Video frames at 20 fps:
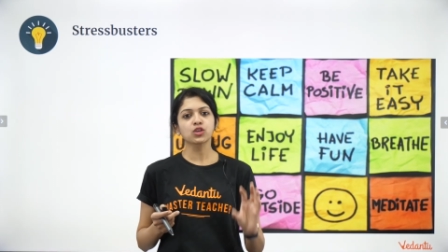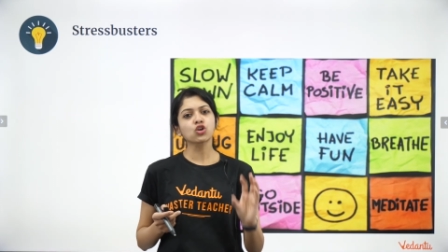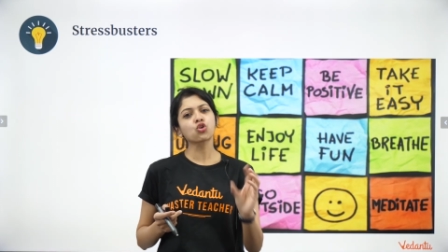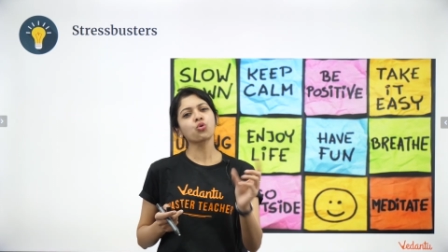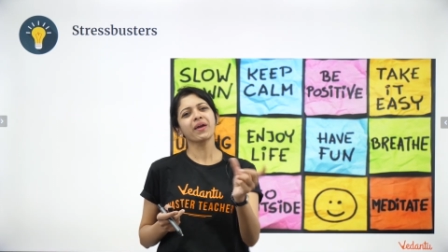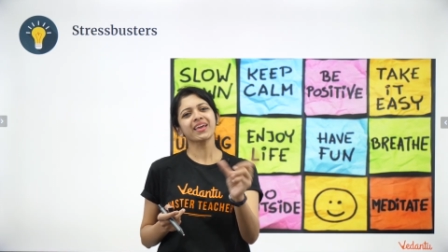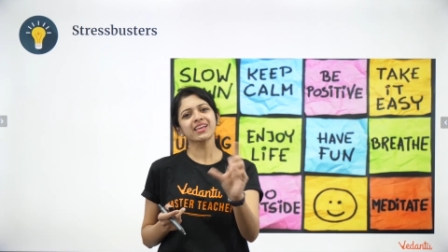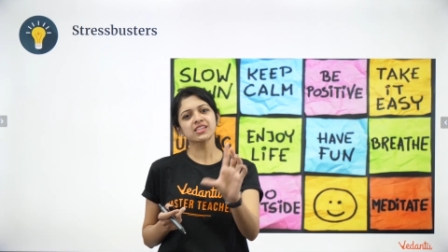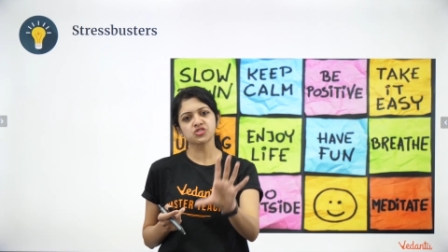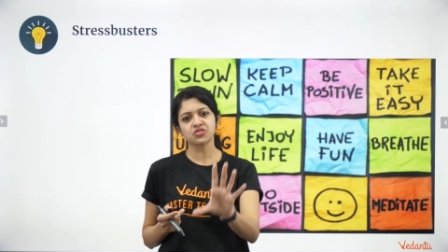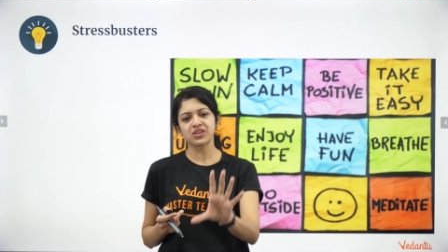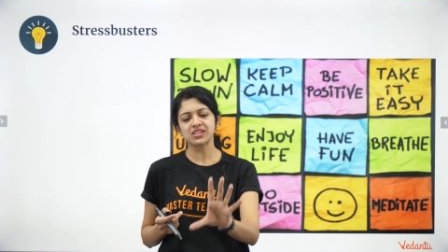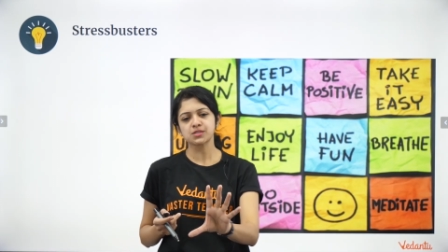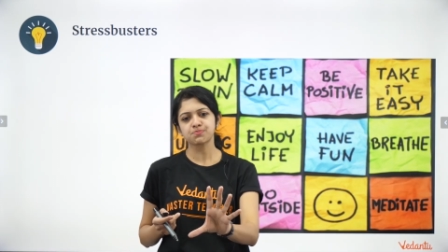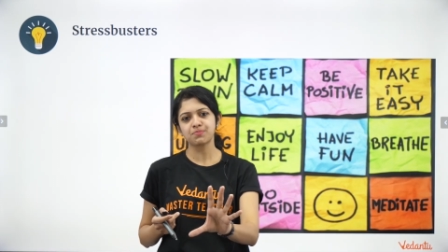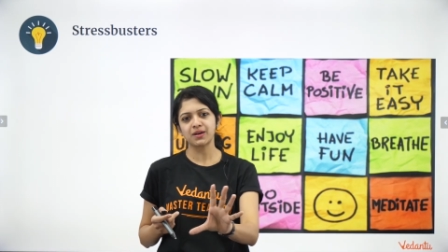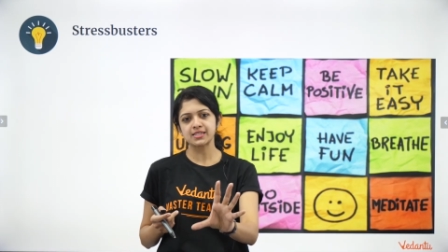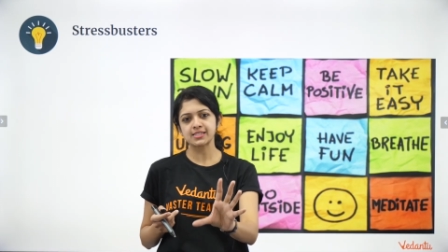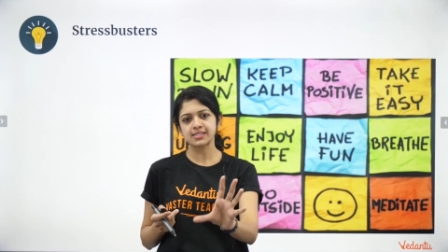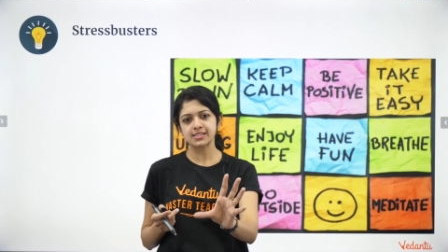Quick stress
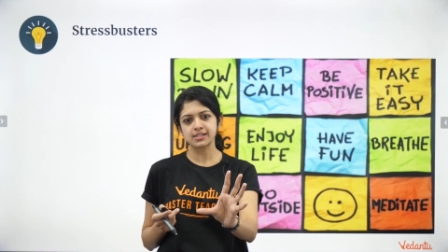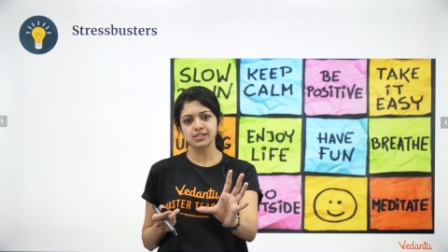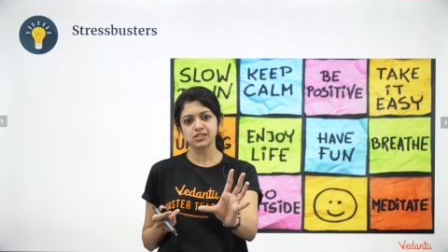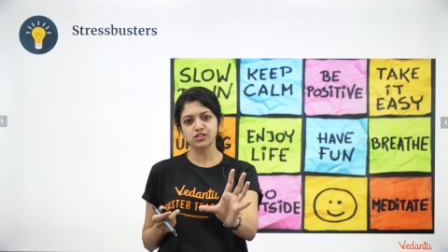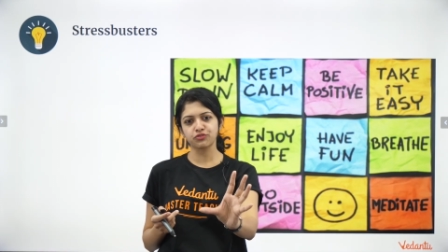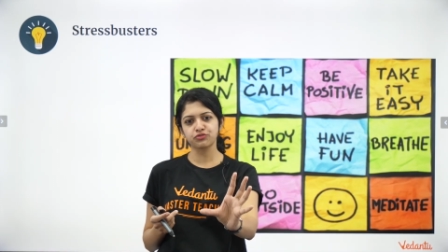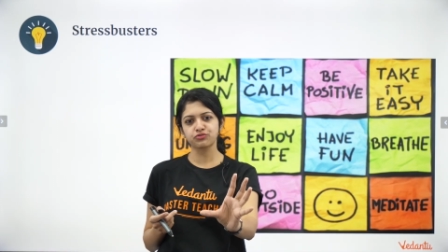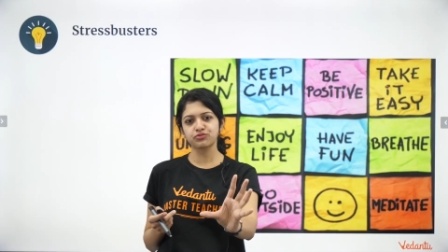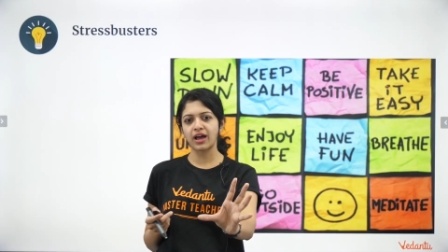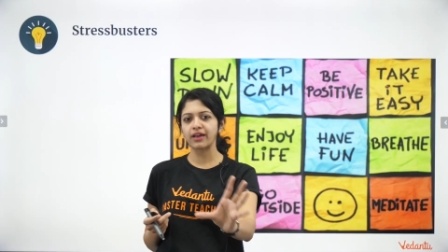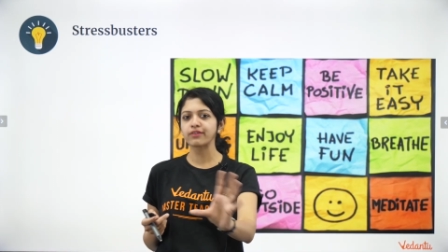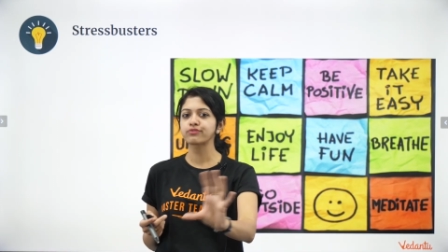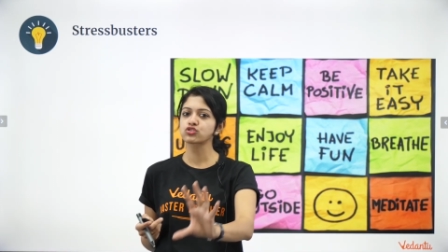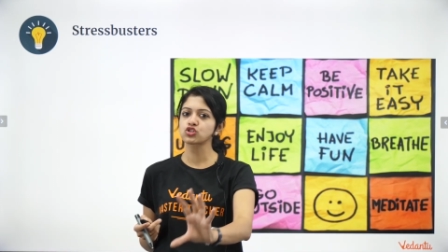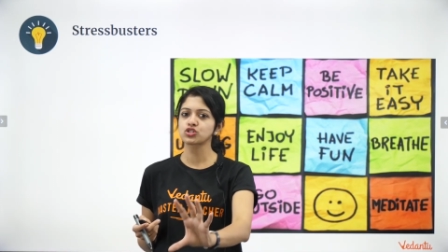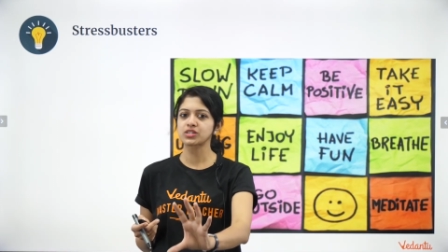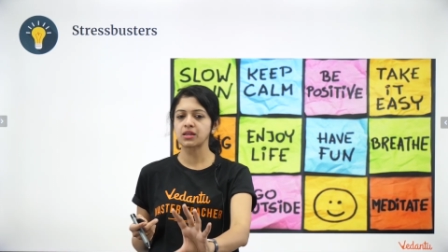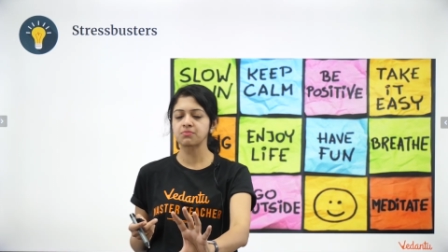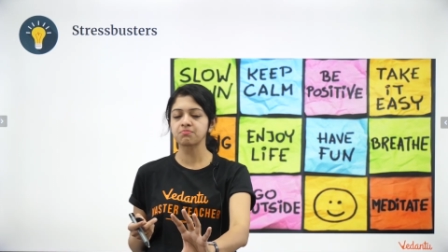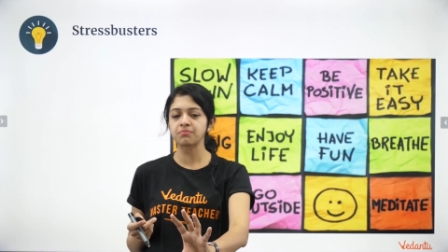busters of 5
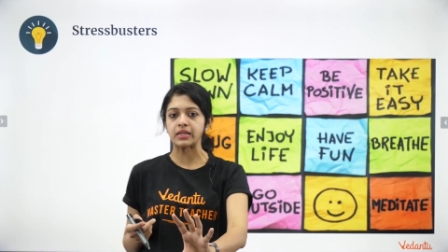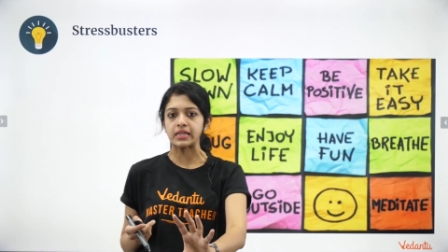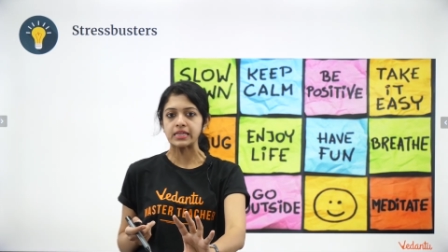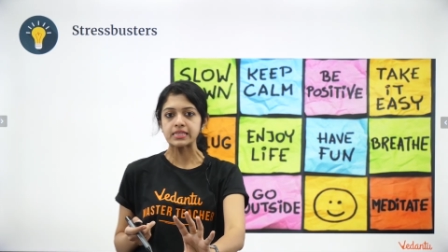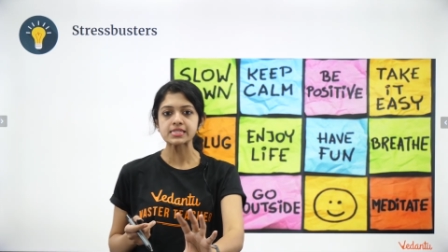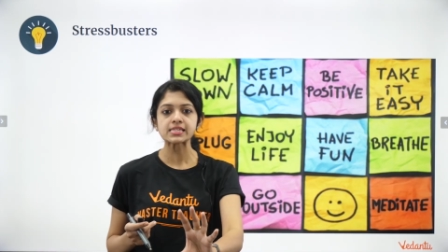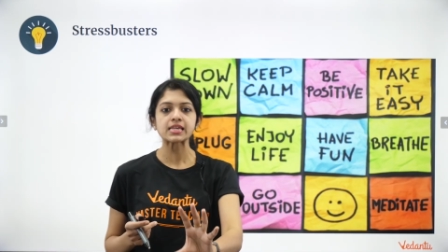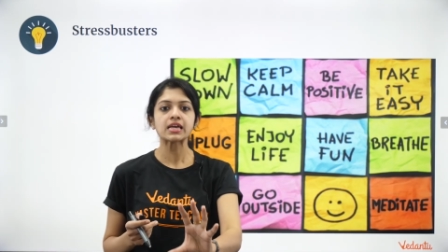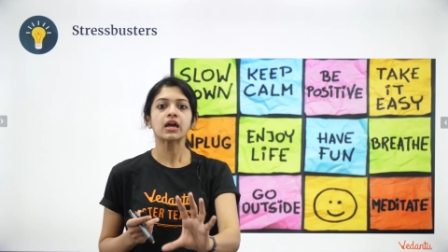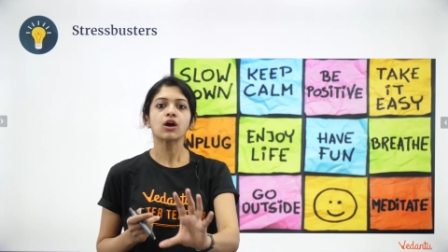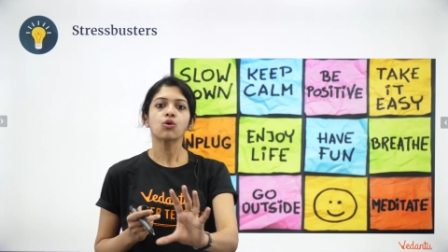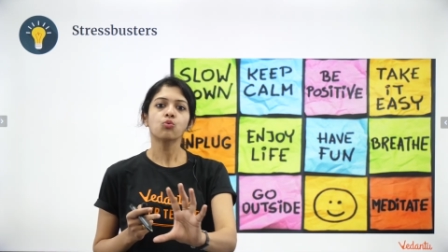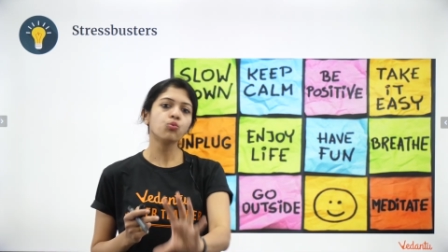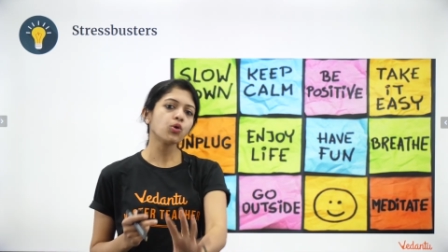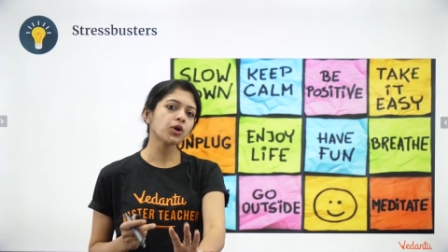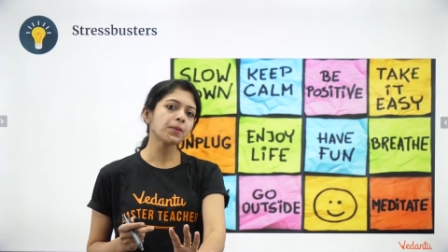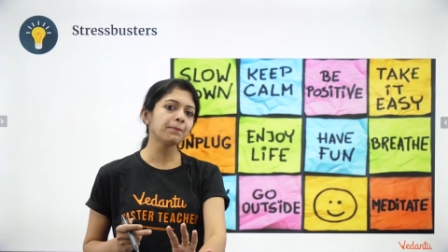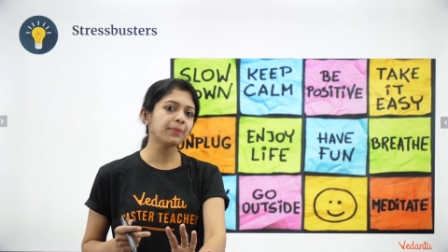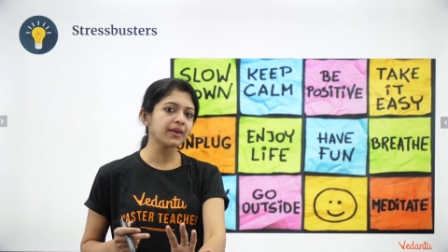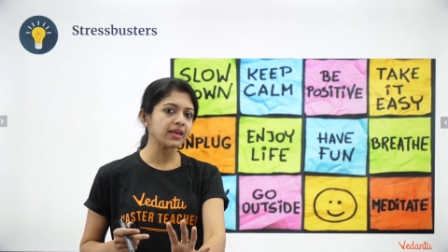to 10 minutes
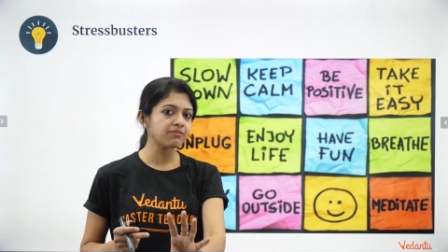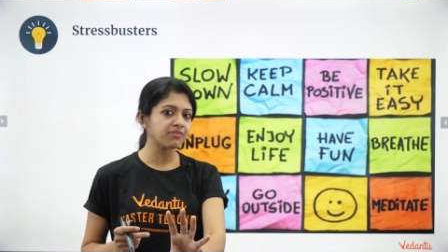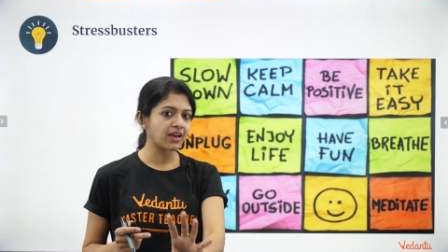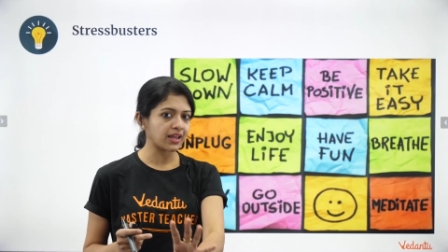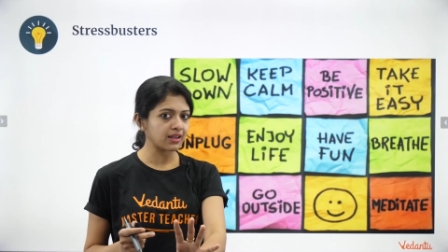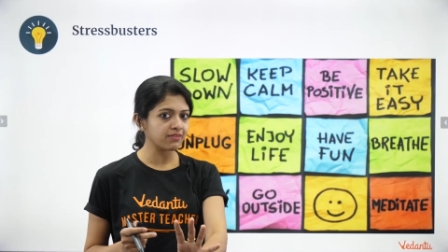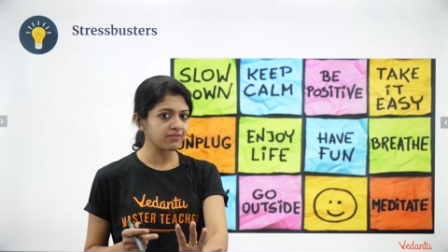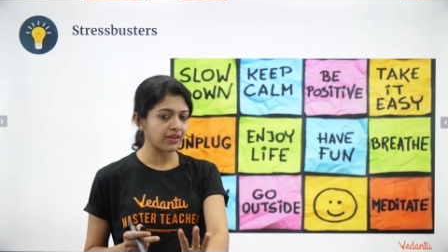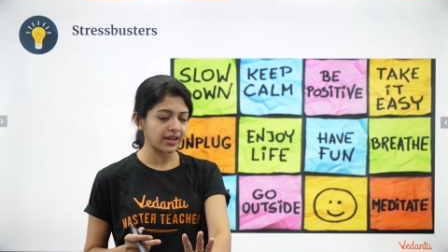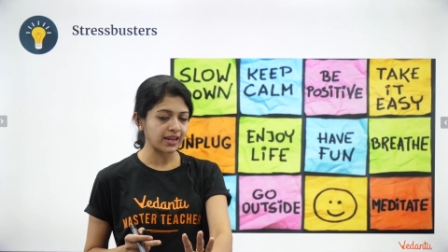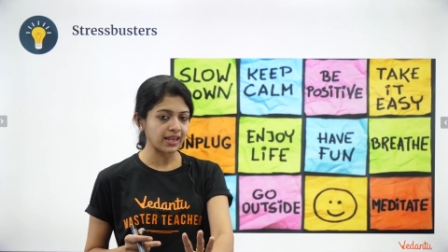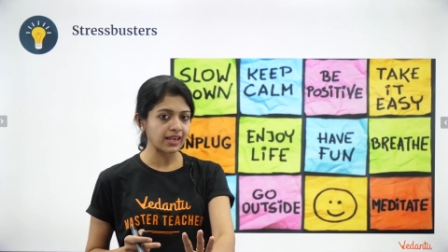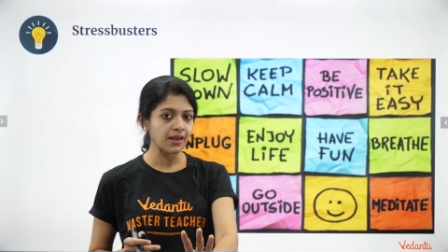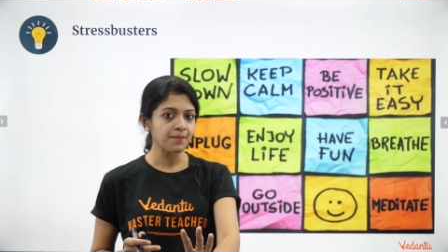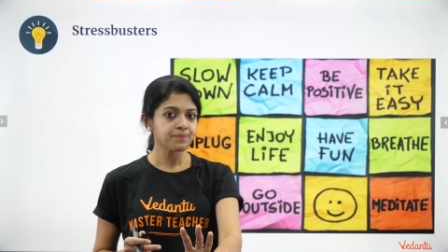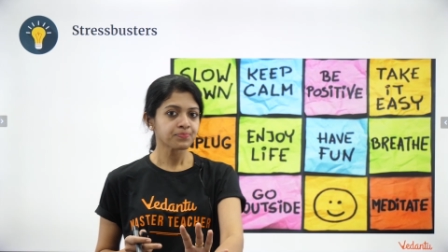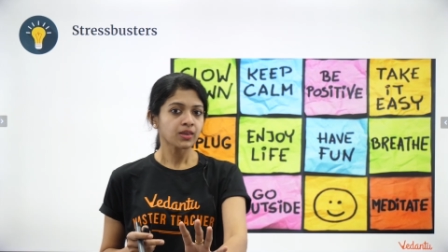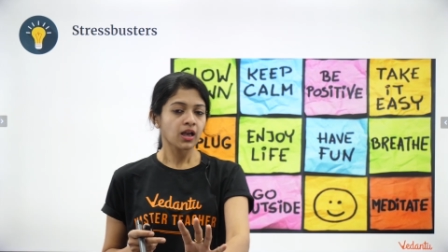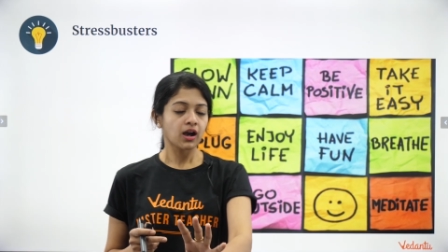would be very, very